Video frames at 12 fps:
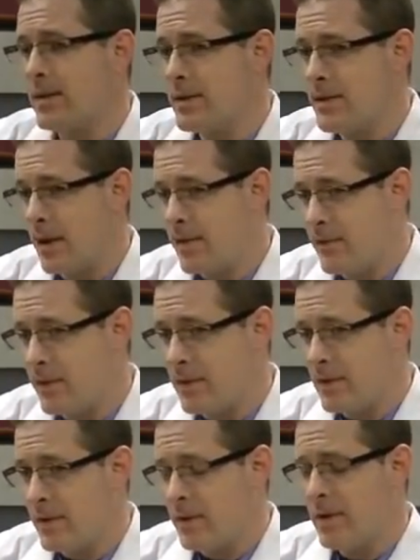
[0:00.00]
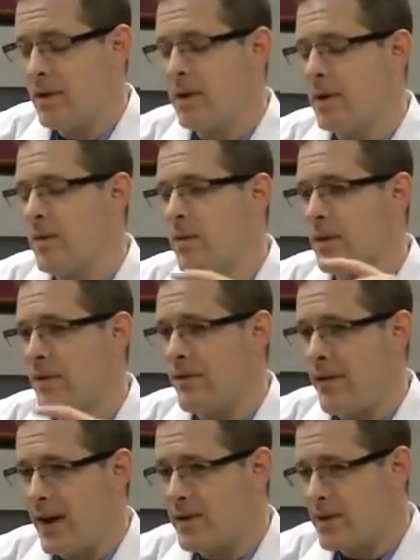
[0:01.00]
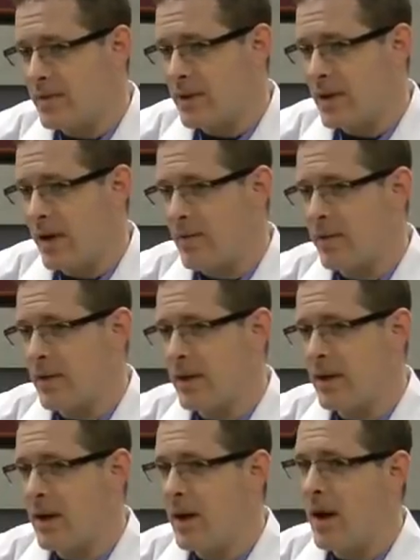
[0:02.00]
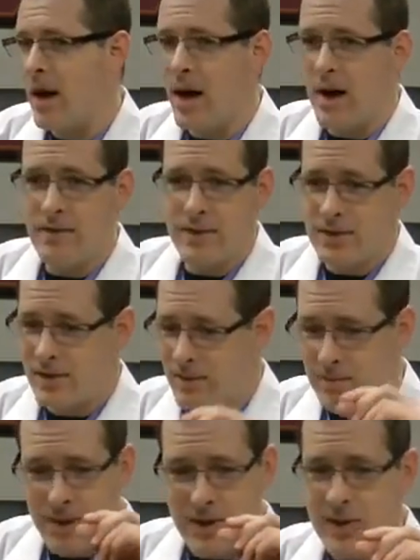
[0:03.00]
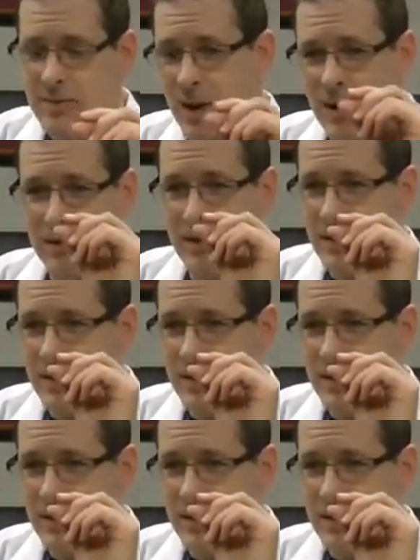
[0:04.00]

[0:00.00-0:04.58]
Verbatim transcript: safer, with faster recovery. Obviously, much smaller